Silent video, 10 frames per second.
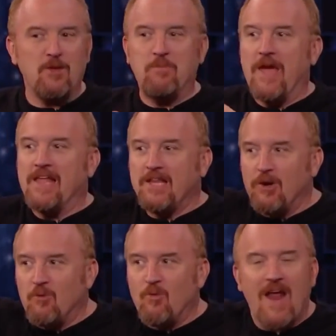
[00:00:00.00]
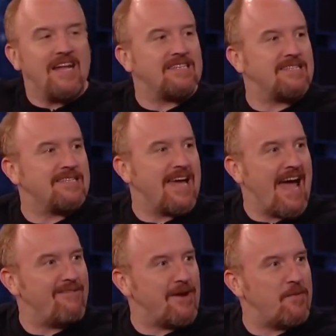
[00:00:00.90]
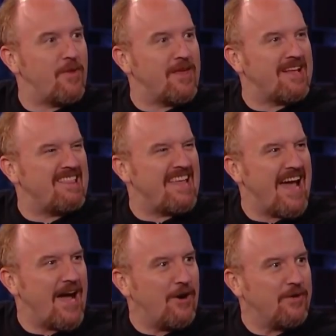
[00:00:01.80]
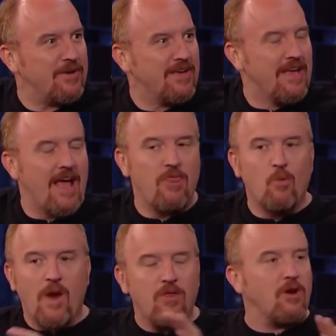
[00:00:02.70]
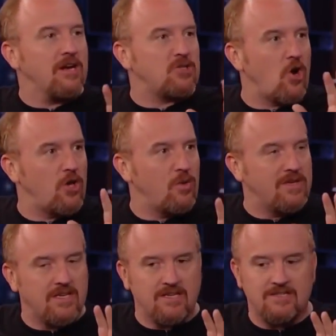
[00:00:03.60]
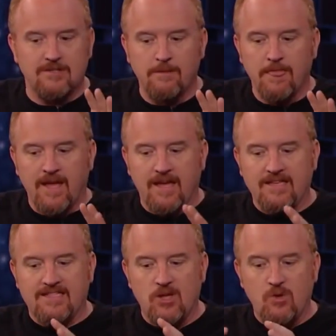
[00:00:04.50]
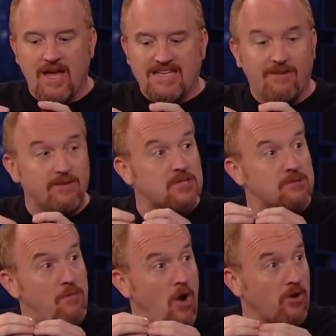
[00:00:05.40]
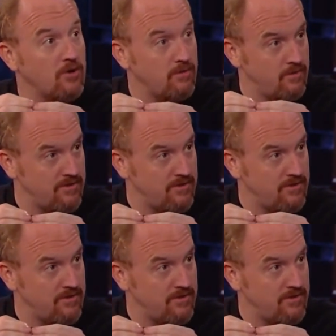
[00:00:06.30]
You pay a little rent to have it up on the cloud. And the way they're going to talk you into this is that you get to have a smaller